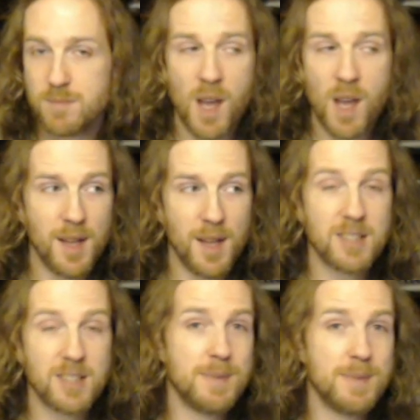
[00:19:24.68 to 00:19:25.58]

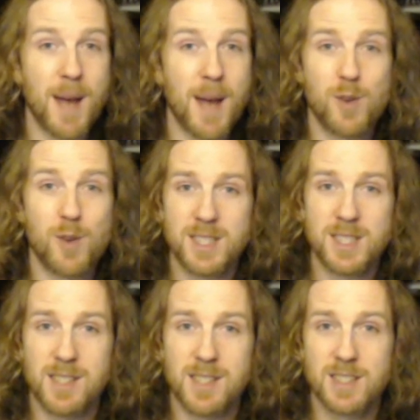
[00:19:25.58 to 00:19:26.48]
That does mean I'm out of
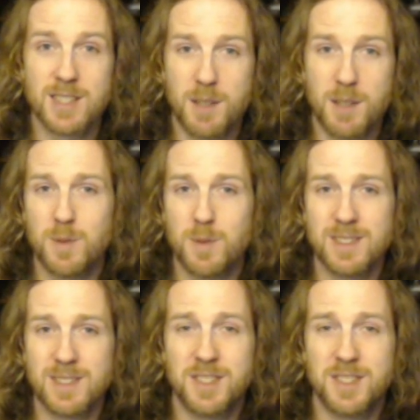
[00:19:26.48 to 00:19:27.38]
questions though, so if anyone
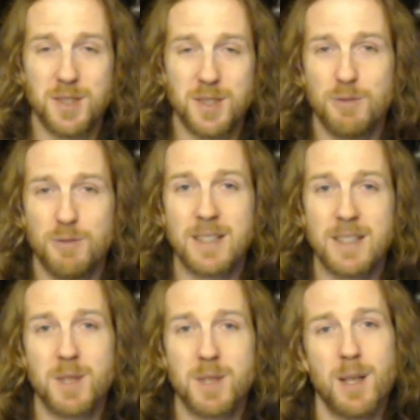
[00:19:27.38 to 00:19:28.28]
wants to
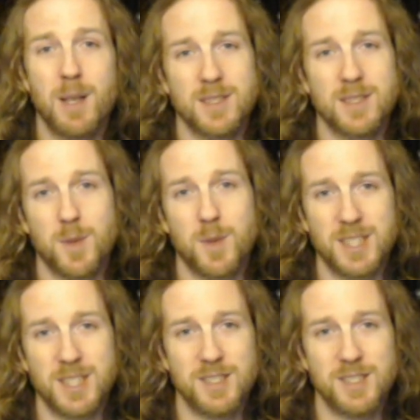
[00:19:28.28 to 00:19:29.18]
randomly post some
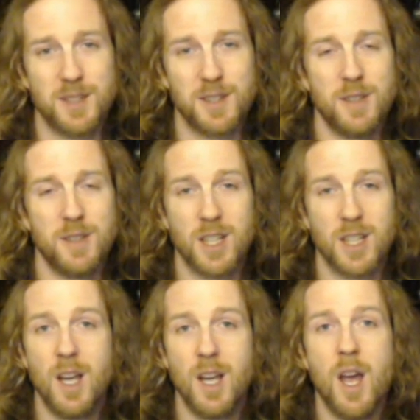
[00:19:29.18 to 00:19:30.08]
questions for the
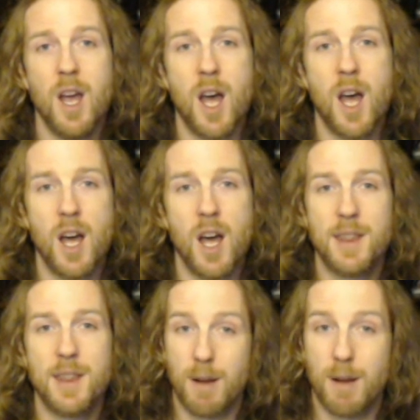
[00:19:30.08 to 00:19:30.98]
future
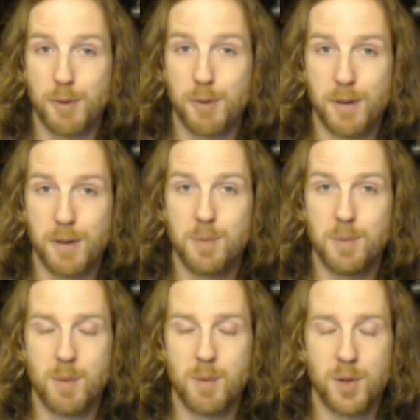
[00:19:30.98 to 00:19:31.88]
in the Ravelry group,
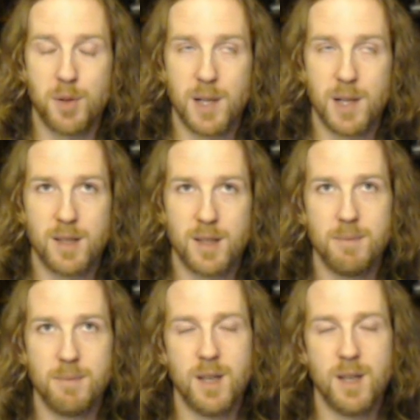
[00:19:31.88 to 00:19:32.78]
you're more than
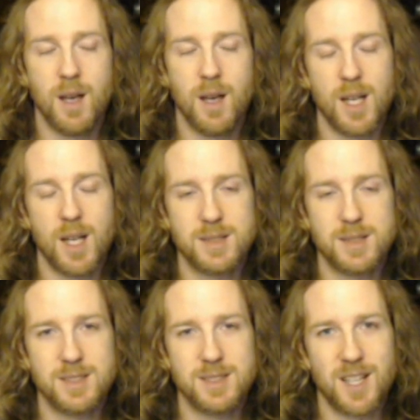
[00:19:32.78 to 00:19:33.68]
welcome.
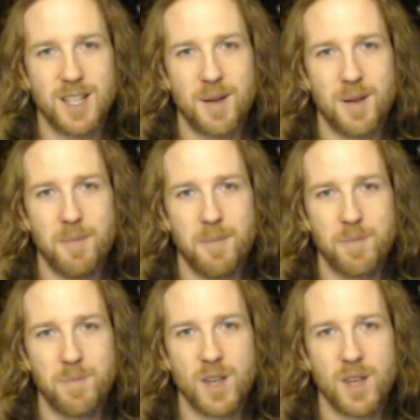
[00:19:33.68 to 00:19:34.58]
And
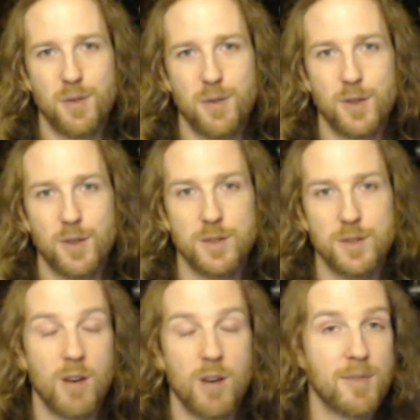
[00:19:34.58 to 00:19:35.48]
if you're
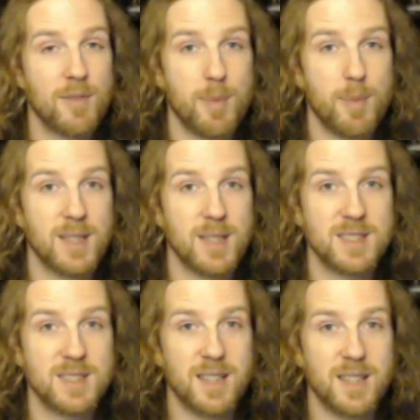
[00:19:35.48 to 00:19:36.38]
not a Ravelry
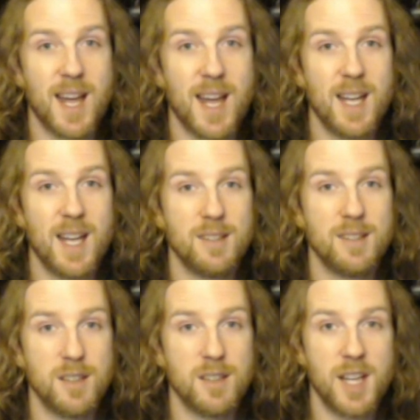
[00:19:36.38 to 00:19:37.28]
person,
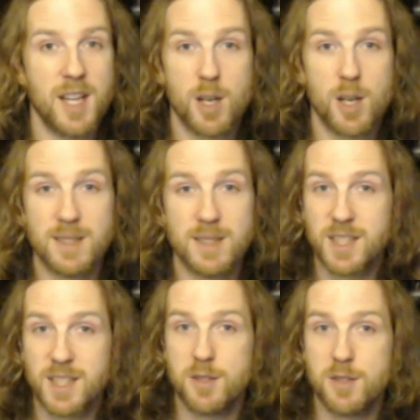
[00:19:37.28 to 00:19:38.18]
then in the comments
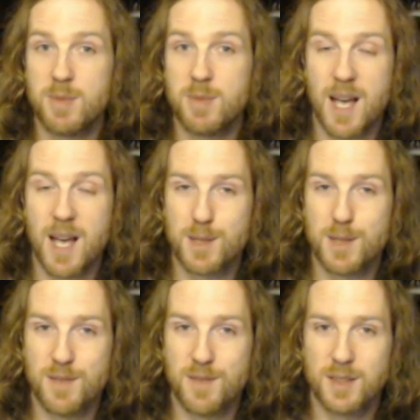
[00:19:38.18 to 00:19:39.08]
in YouTube is
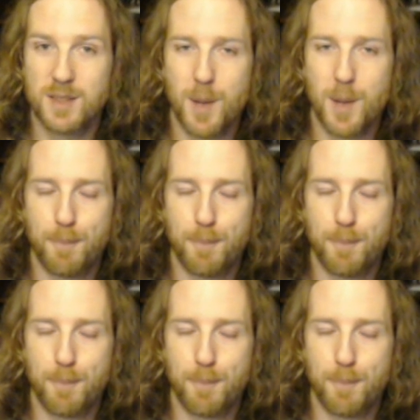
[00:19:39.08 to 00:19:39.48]
absolutely fine as well.